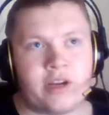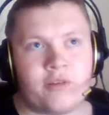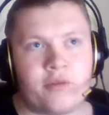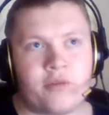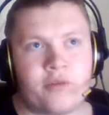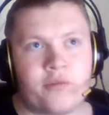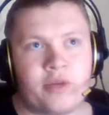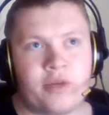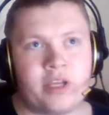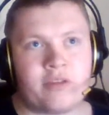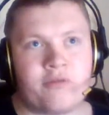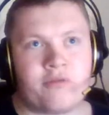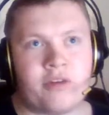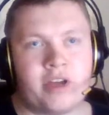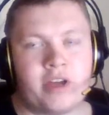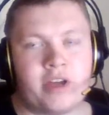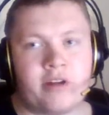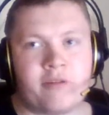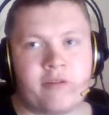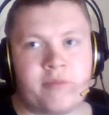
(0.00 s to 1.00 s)
what we
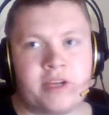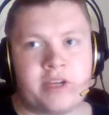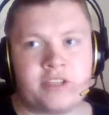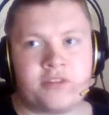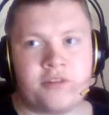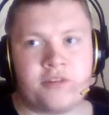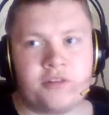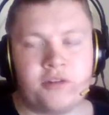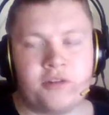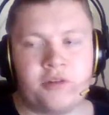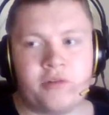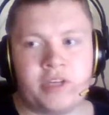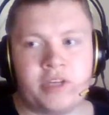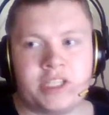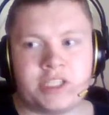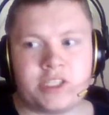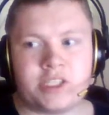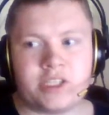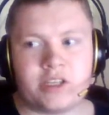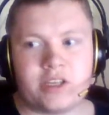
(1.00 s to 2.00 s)
are trying our best
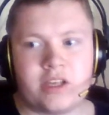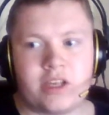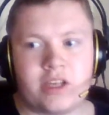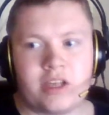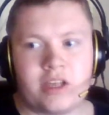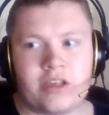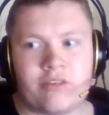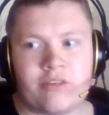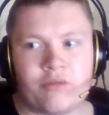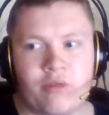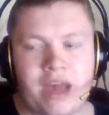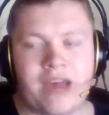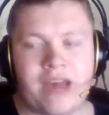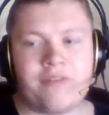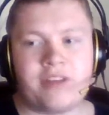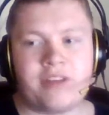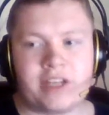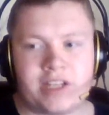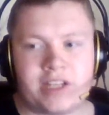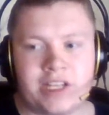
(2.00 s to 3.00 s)
to do is
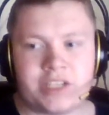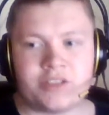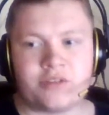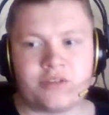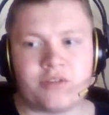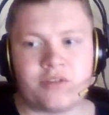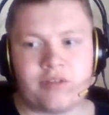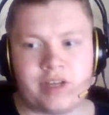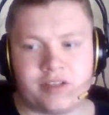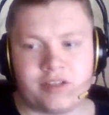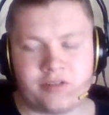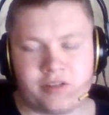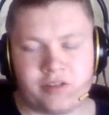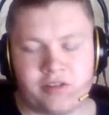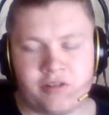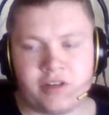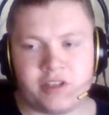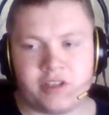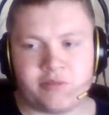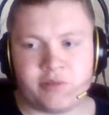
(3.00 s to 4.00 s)
to have the click store
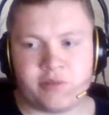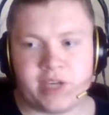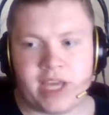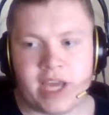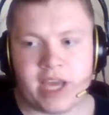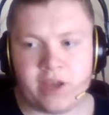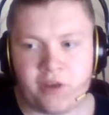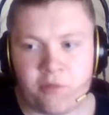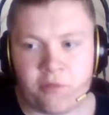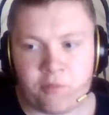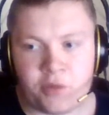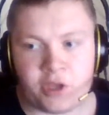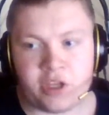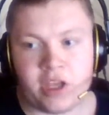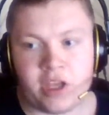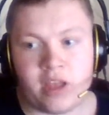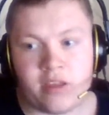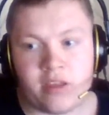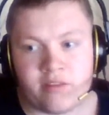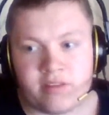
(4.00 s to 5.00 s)
as secure as we can,
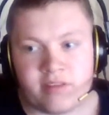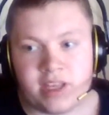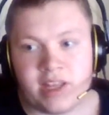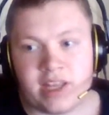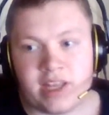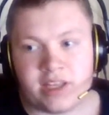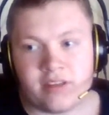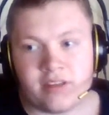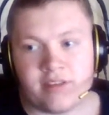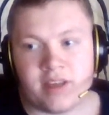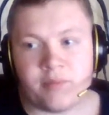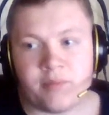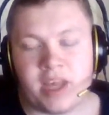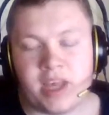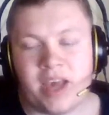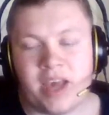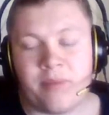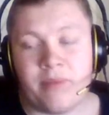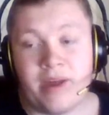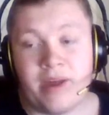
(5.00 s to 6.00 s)
but still at the
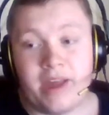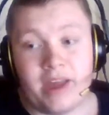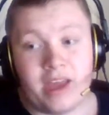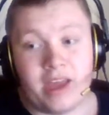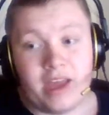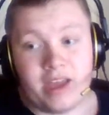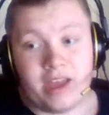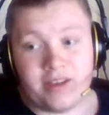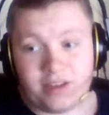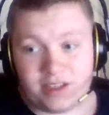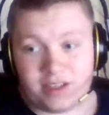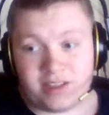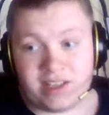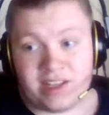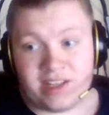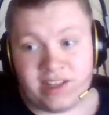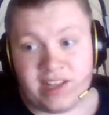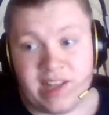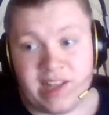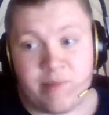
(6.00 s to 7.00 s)
same time not
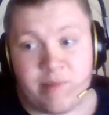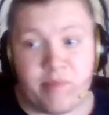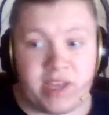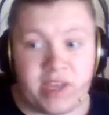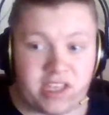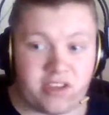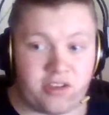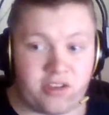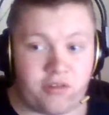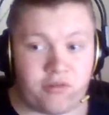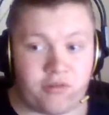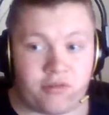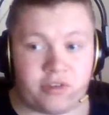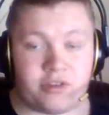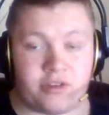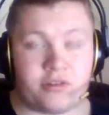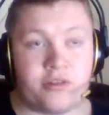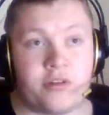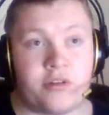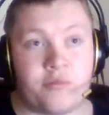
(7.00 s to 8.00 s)
limit the
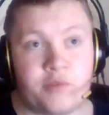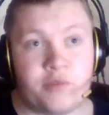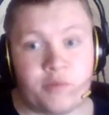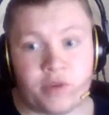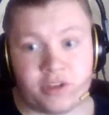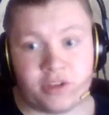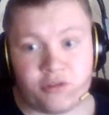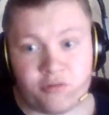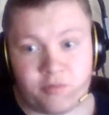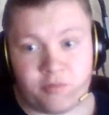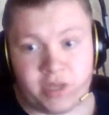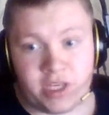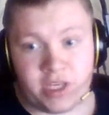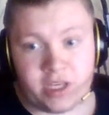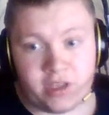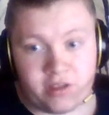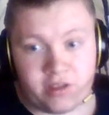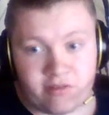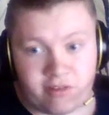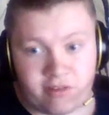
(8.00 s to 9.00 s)
user. We want to be
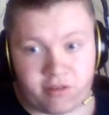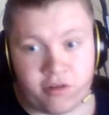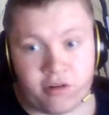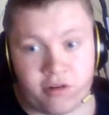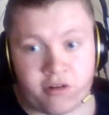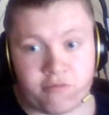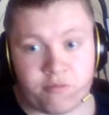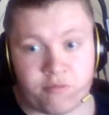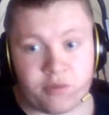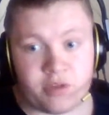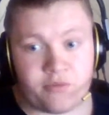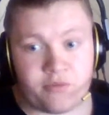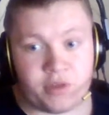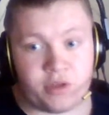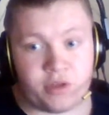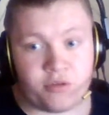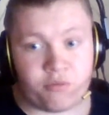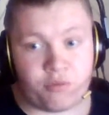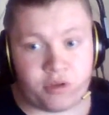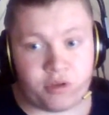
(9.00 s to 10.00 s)
secure, but we don't
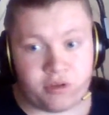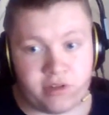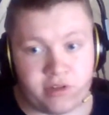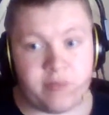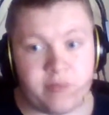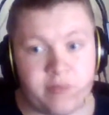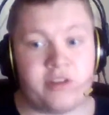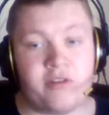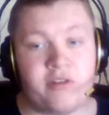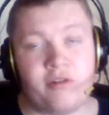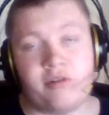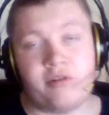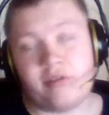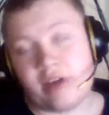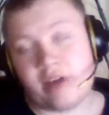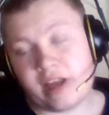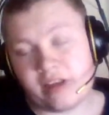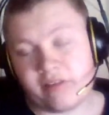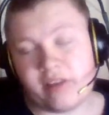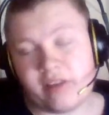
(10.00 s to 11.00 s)
want to limit the user. At the
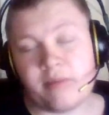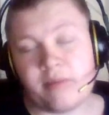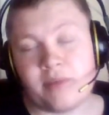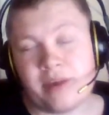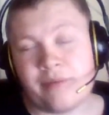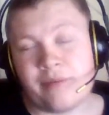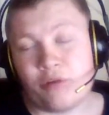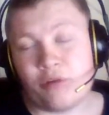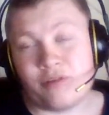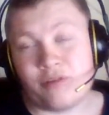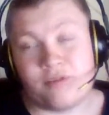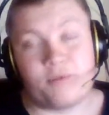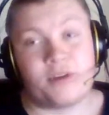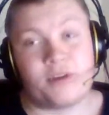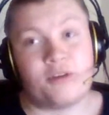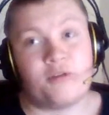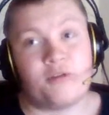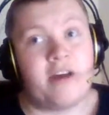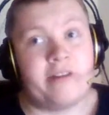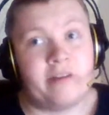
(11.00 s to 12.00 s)
same time, we also want to
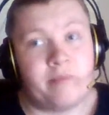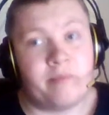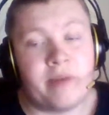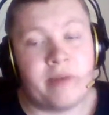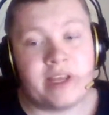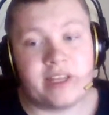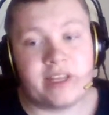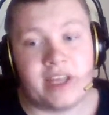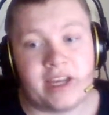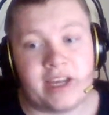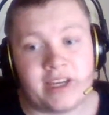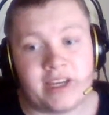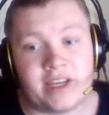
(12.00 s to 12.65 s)
be automatic.